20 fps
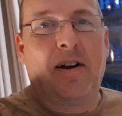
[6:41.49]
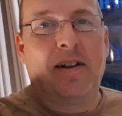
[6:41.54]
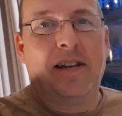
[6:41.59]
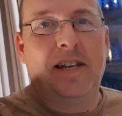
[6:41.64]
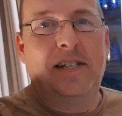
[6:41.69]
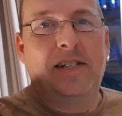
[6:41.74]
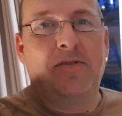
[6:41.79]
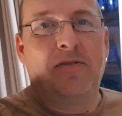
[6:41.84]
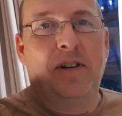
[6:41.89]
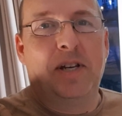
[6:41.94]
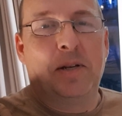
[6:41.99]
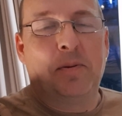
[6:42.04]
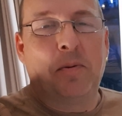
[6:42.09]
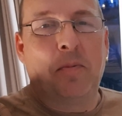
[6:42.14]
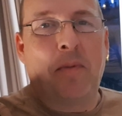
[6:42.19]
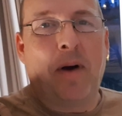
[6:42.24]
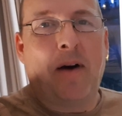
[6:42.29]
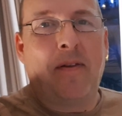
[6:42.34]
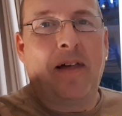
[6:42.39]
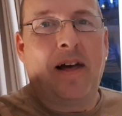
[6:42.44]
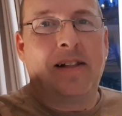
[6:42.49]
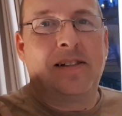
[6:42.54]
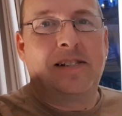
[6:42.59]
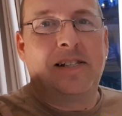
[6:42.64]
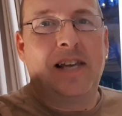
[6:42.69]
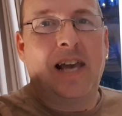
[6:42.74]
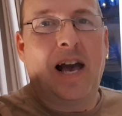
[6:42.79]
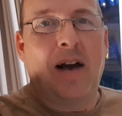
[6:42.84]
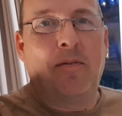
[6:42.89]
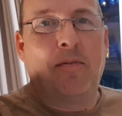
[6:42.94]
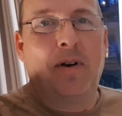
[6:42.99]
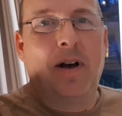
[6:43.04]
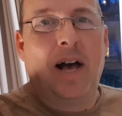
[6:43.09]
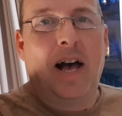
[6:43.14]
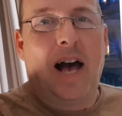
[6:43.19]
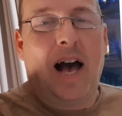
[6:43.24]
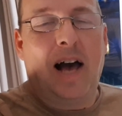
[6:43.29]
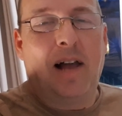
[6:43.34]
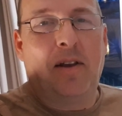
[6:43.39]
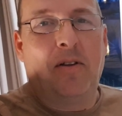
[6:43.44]
I need to read up about that and see how
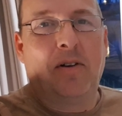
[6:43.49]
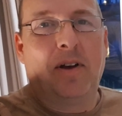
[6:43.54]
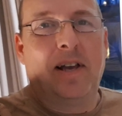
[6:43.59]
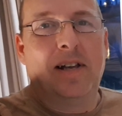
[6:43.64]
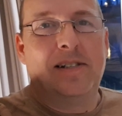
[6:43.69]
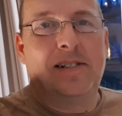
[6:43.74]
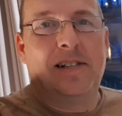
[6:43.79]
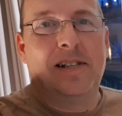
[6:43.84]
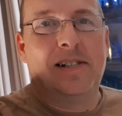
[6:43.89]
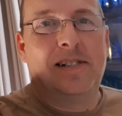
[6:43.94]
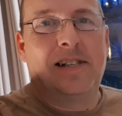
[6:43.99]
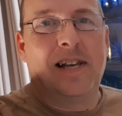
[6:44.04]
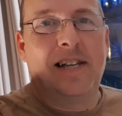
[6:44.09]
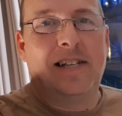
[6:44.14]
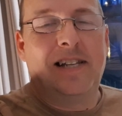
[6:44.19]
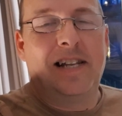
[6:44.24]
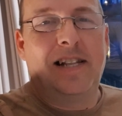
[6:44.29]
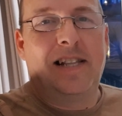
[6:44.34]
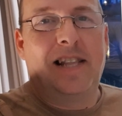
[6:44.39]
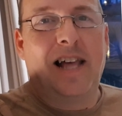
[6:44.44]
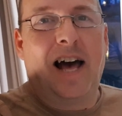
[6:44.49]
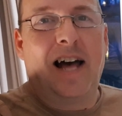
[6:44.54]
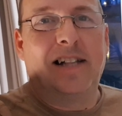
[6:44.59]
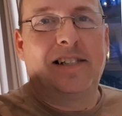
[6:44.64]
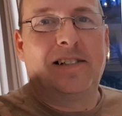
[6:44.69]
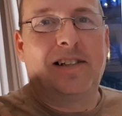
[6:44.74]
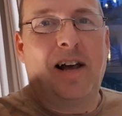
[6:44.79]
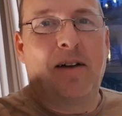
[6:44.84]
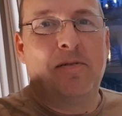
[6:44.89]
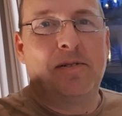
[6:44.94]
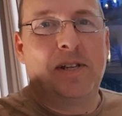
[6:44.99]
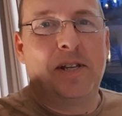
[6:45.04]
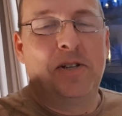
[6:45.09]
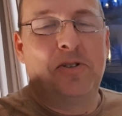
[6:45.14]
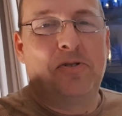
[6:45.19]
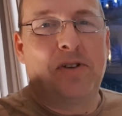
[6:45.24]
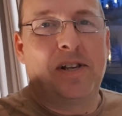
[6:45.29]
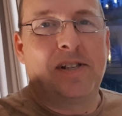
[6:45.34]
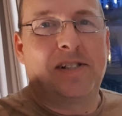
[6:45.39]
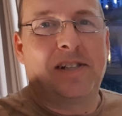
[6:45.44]
long it is since they did that. So that was
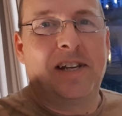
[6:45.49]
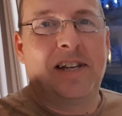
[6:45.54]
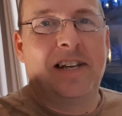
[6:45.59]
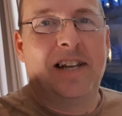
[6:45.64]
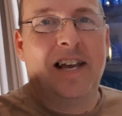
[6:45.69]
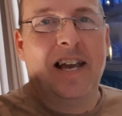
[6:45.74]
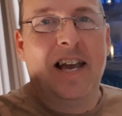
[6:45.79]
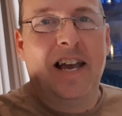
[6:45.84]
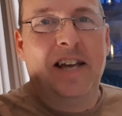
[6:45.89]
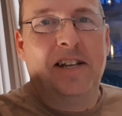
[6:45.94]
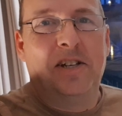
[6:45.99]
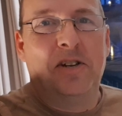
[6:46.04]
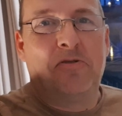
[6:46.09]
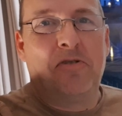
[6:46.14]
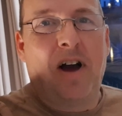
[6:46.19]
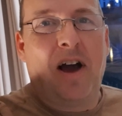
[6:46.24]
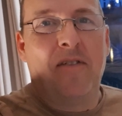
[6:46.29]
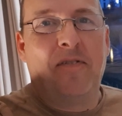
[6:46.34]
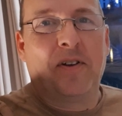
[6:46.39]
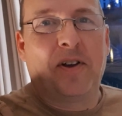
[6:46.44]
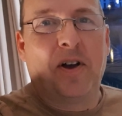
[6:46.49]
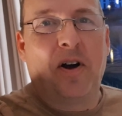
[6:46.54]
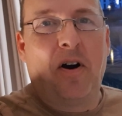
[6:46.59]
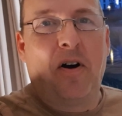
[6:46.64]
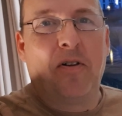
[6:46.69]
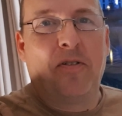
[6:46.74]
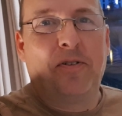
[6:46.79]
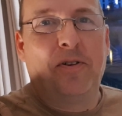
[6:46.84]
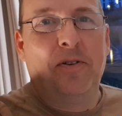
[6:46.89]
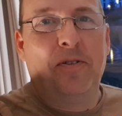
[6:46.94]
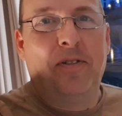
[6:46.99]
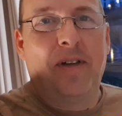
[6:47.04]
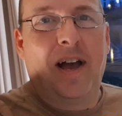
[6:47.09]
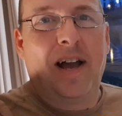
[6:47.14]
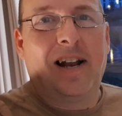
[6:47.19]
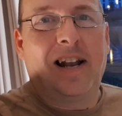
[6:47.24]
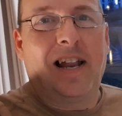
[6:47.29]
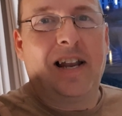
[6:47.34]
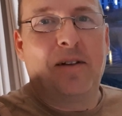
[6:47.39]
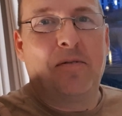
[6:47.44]
interesting to drive the car through
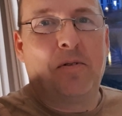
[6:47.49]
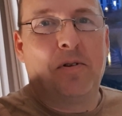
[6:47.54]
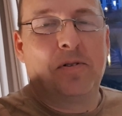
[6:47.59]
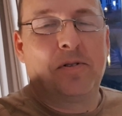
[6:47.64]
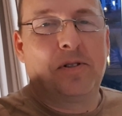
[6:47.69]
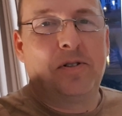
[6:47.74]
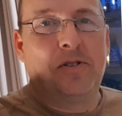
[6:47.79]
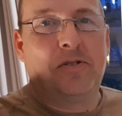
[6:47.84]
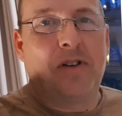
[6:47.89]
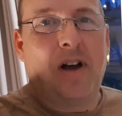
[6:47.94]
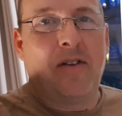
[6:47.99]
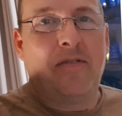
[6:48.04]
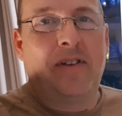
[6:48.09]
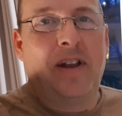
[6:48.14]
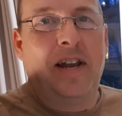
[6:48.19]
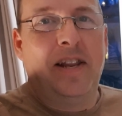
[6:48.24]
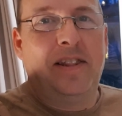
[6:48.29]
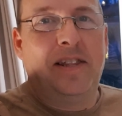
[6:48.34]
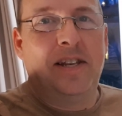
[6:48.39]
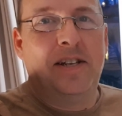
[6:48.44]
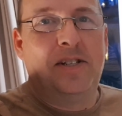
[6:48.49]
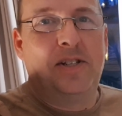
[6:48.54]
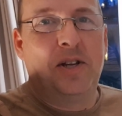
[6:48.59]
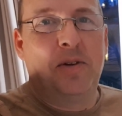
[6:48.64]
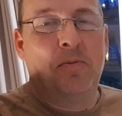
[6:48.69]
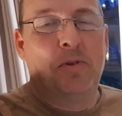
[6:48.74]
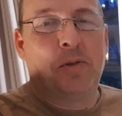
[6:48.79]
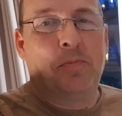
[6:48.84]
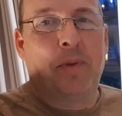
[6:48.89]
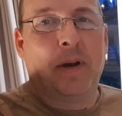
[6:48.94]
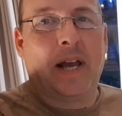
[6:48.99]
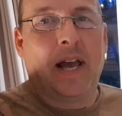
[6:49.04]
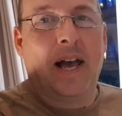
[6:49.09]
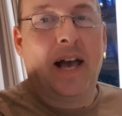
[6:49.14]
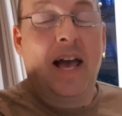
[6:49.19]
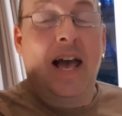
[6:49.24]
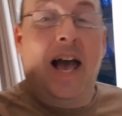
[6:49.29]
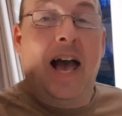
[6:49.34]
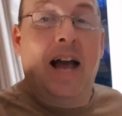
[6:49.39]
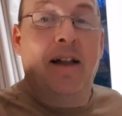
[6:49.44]
there. Glad I wasn't driving anything too much bigger.